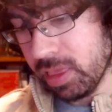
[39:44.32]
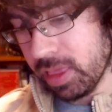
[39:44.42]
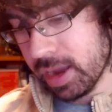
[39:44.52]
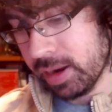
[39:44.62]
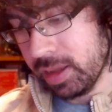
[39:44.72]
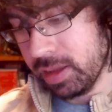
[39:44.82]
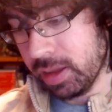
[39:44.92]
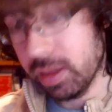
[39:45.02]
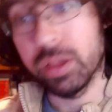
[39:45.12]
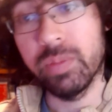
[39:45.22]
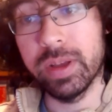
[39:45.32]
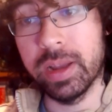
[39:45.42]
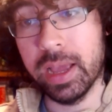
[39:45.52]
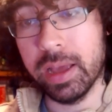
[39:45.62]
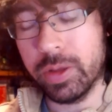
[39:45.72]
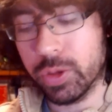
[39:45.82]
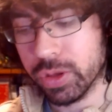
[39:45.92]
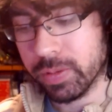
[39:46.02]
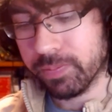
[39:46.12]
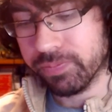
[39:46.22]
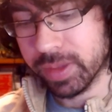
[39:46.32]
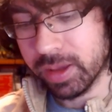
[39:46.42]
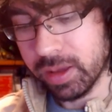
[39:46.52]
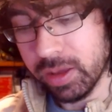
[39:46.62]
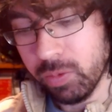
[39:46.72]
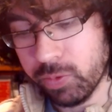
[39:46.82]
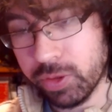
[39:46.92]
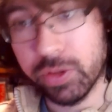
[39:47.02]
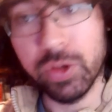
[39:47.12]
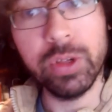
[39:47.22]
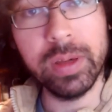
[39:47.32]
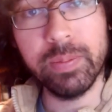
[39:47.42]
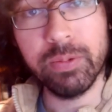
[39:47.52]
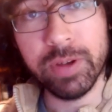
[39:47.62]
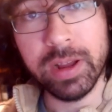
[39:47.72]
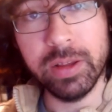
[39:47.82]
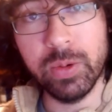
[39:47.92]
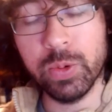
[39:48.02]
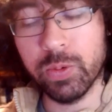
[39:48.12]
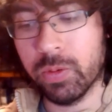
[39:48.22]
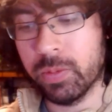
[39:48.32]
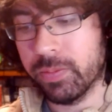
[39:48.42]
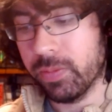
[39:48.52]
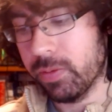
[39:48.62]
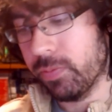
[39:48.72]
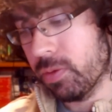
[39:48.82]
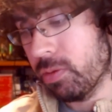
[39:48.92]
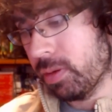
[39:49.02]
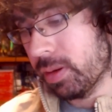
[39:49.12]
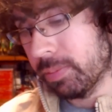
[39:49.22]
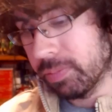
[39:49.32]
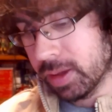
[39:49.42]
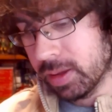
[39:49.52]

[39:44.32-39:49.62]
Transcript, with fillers: that he is mid-age, which is usually pretty unusual for um,